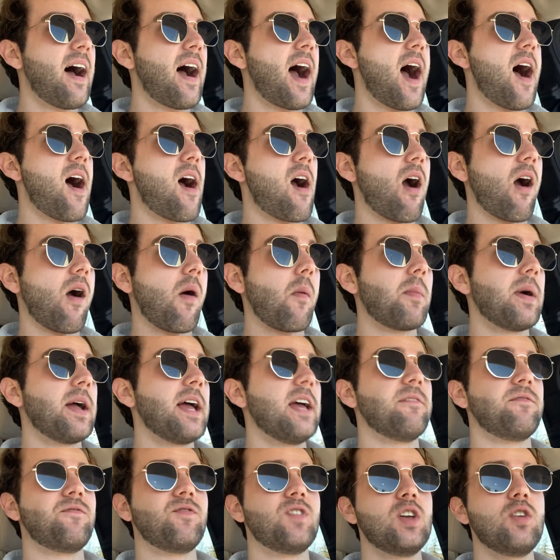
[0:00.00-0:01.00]
Um,
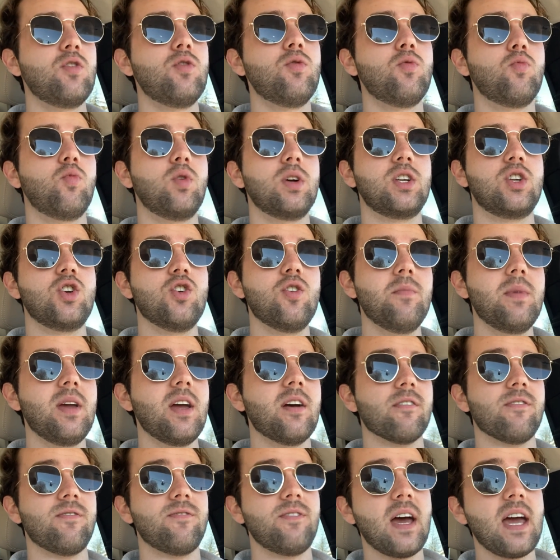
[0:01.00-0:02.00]
if you would do me
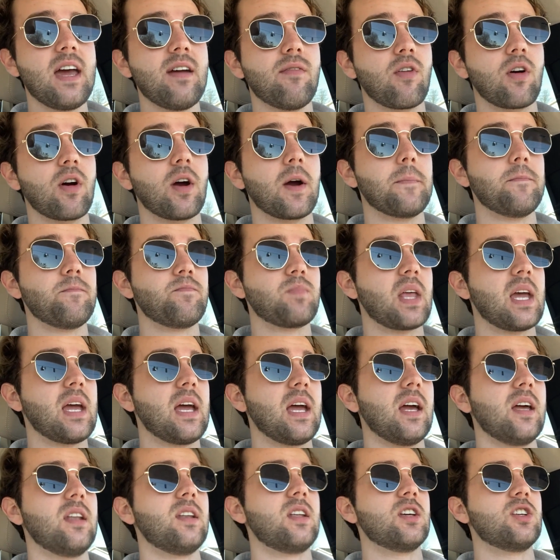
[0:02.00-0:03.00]
a favor
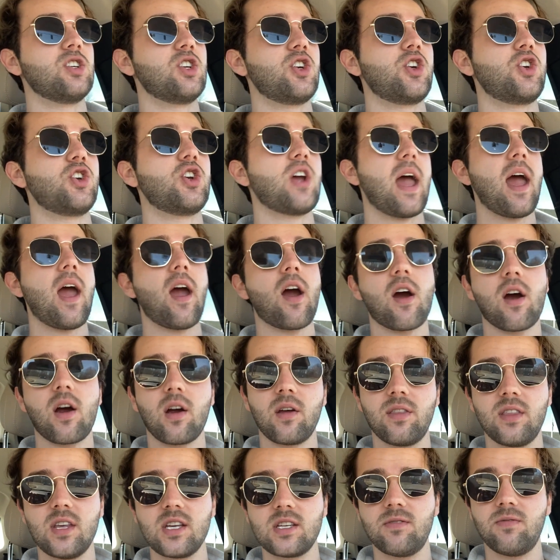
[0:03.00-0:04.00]
and share
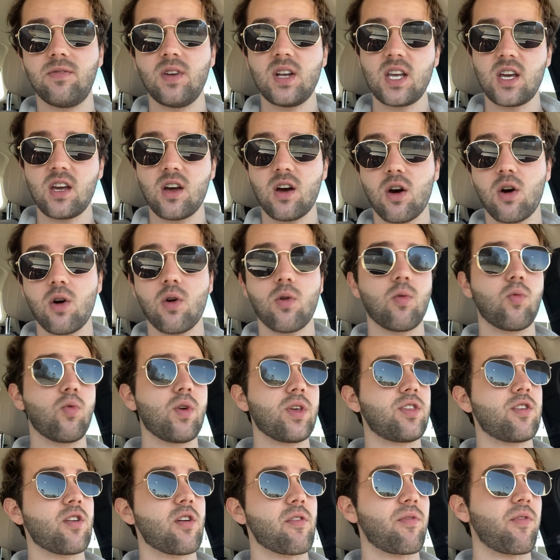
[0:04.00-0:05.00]
this video
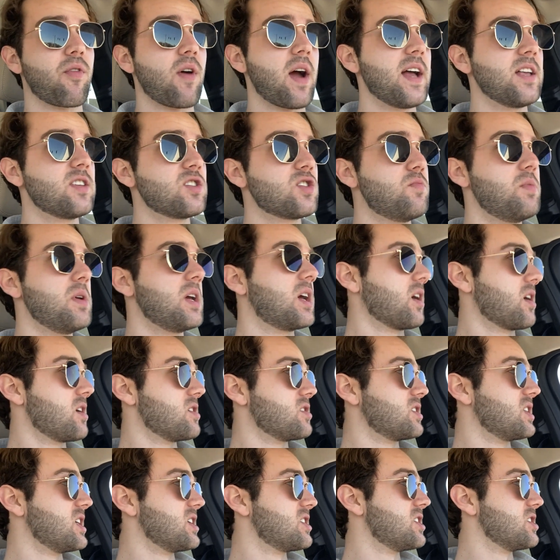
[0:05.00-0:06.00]
with your friends
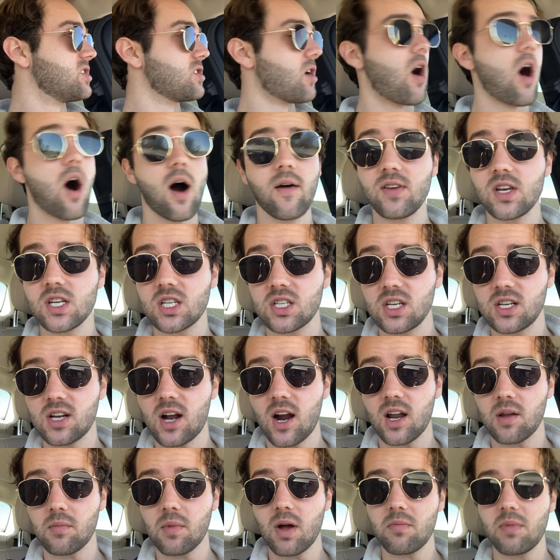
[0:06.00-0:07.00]
because this is obviously
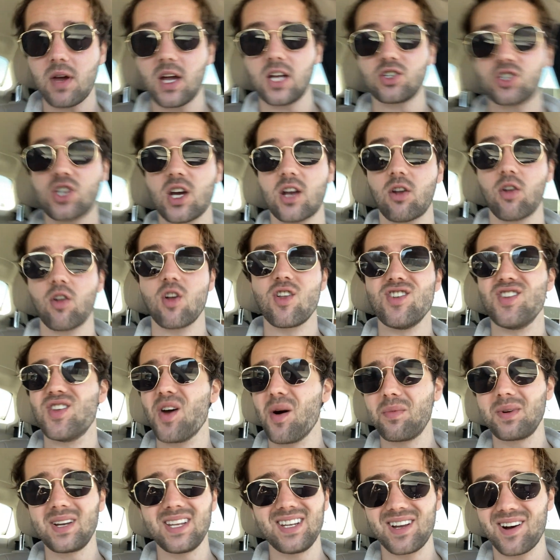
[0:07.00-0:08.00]
not on my main channel.
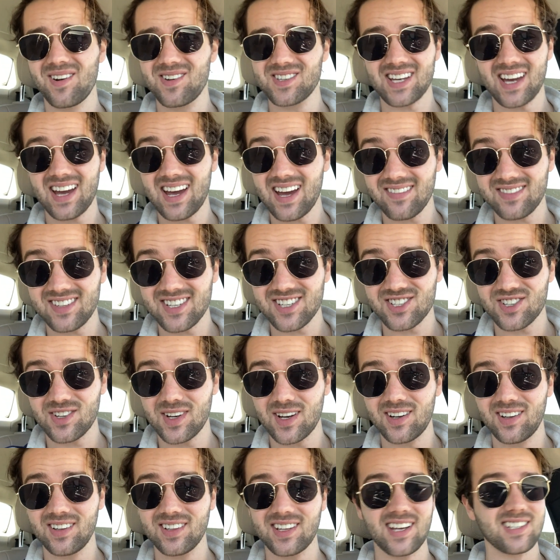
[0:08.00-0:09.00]
Nobody knows I have this
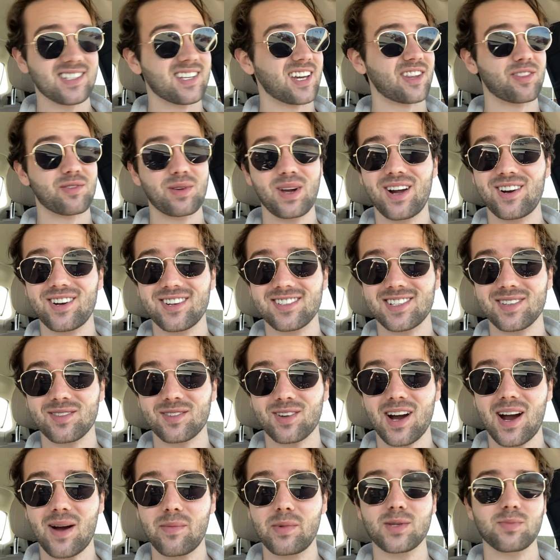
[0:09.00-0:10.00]
channel. It has like 300
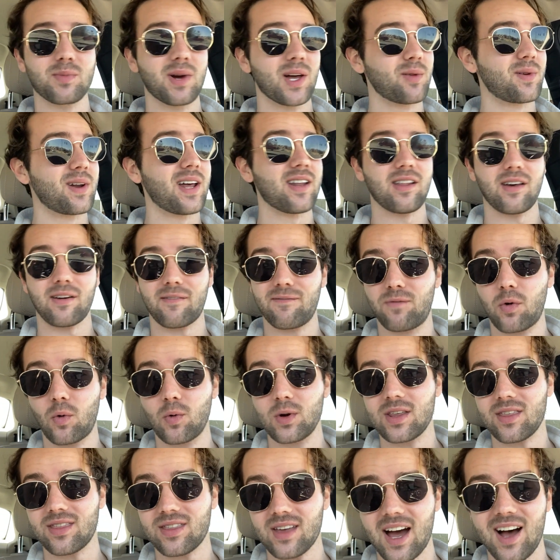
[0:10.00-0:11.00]
subscribers. My other one had like
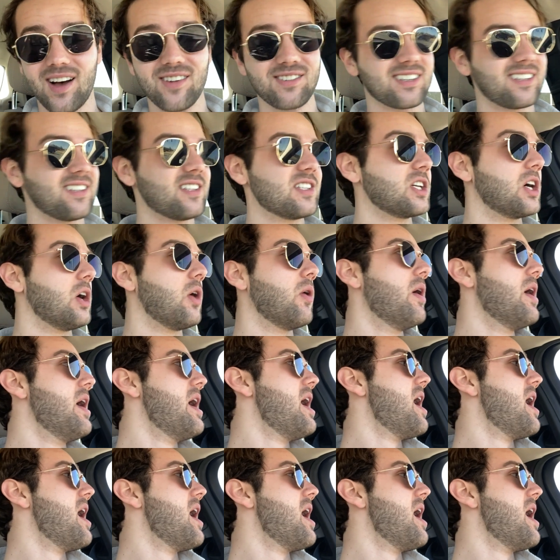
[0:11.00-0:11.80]
40,000. So